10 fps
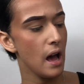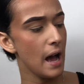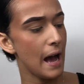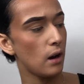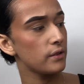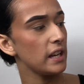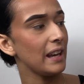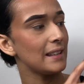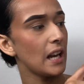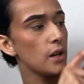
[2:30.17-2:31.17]
how the
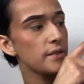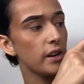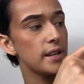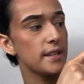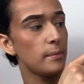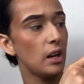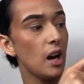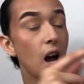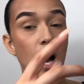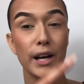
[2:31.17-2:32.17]
yellows are very
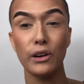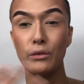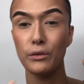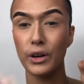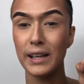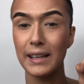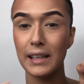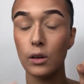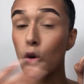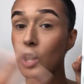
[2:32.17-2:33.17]
similar. I don't
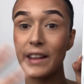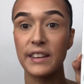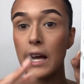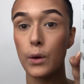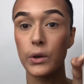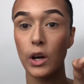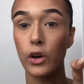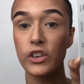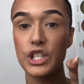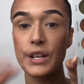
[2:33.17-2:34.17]
really, or like the yellow
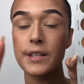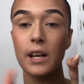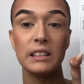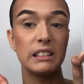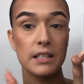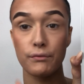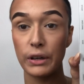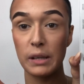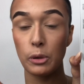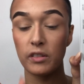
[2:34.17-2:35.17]
oranges, it doesn't
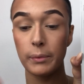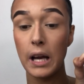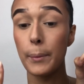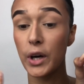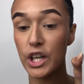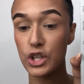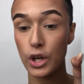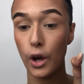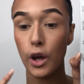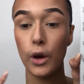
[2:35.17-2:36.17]
really bother me. I'm going to
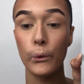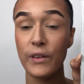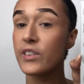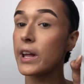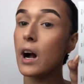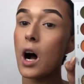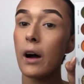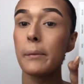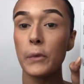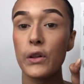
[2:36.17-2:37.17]
show you whether they
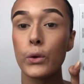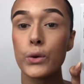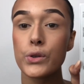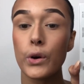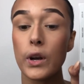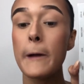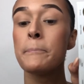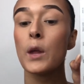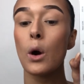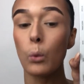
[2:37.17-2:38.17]
are and my thoughts on
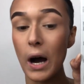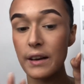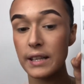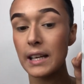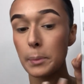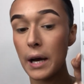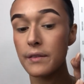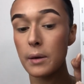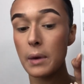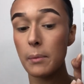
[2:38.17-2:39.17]
what I think about
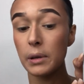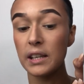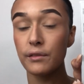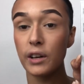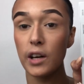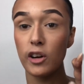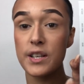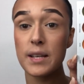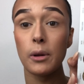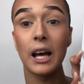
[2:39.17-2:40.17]
them being very, very
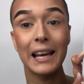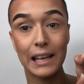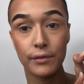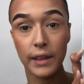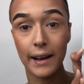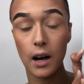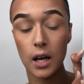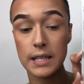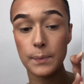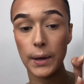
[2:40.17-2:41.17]
similar if they
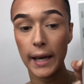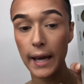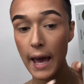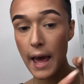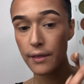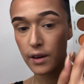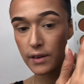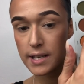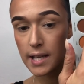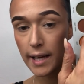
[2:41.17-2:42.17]
are to be. There
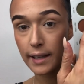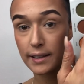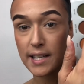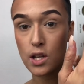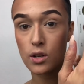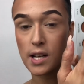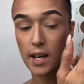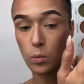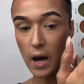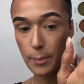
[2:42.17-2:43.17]
is like, this looks like
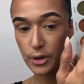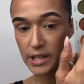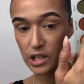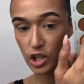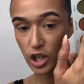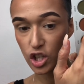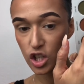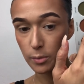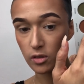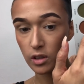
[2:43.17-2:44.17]
a white, but it's actually a
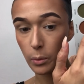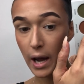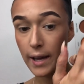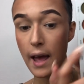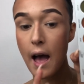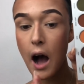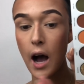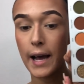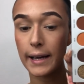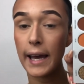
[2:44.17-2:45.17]
shimmery white.
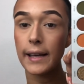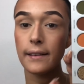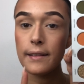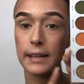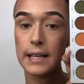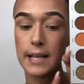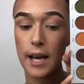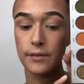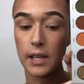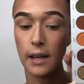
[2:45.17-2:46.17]
Again, these
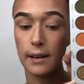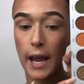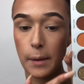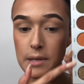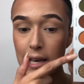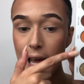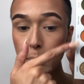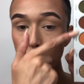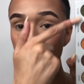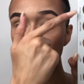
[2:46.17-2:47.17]
have the names
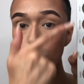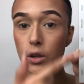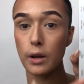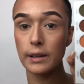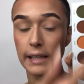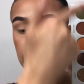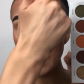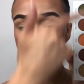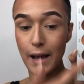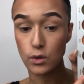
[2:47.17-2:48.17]
labeled on
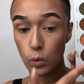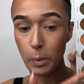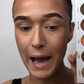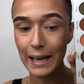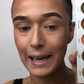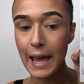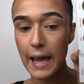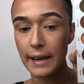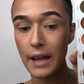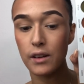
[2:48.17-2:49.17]
the actual palette.
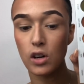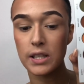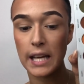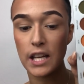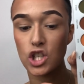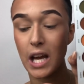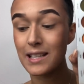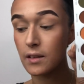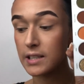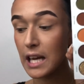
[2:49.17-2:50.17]
Now there are 10
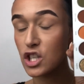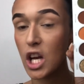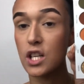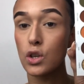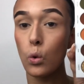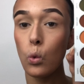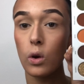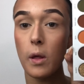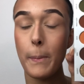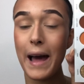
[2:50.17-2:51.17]
shades. There are 10 shades in
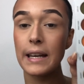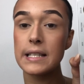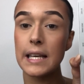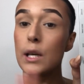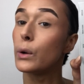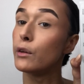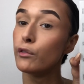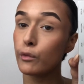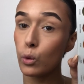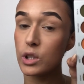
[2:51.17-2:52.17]
all of the palettes,
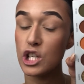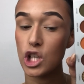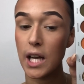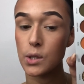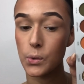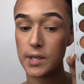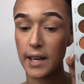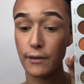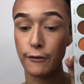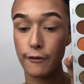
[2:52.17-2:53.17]
equaling 40 shades
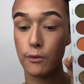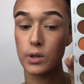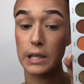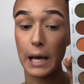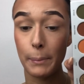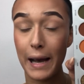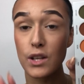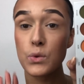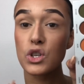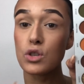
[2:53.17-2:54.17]
altogether for
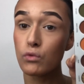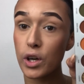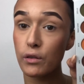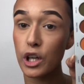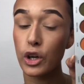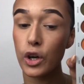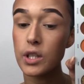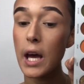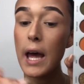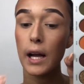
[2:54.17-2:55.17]
£49, which is really, really good
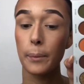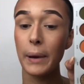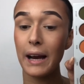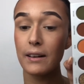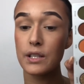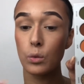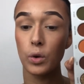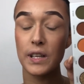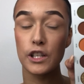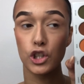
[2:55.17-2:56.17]
comparing to
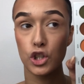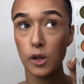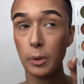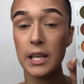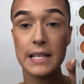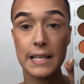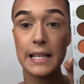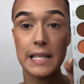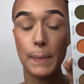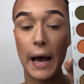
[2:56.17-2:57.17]
what they should be, is
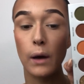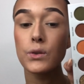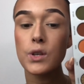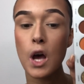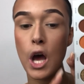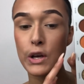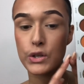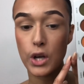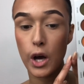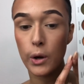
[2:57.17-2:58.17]
£60.
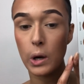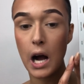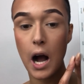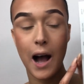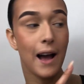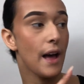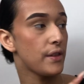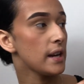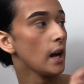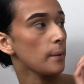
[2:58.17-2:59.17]
So I
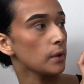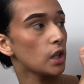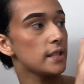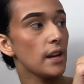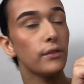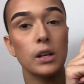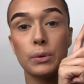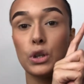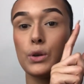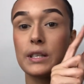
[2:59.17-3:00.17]
think I'm going to definitely
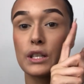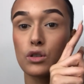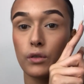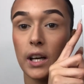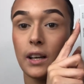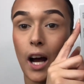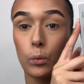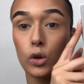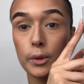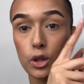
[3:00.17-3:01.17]
be using this green. I will be